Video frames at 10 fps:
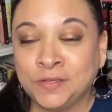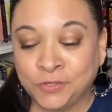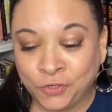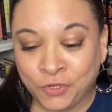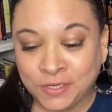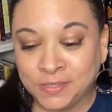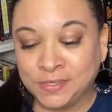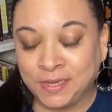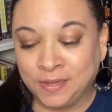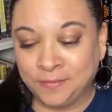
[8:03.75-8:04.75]
so you can
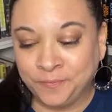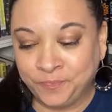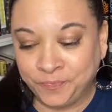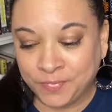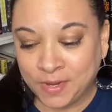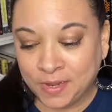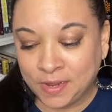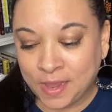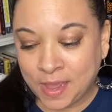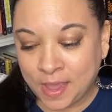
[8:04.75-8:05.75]
see.
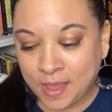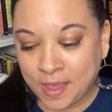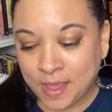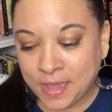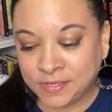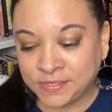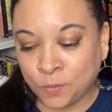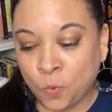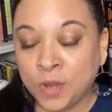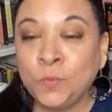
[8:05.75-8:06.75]
It's a
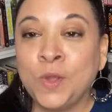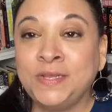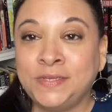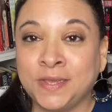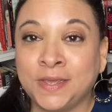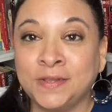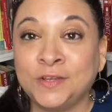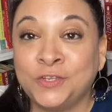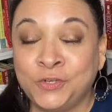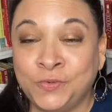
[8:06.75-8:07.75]
one-way ticket to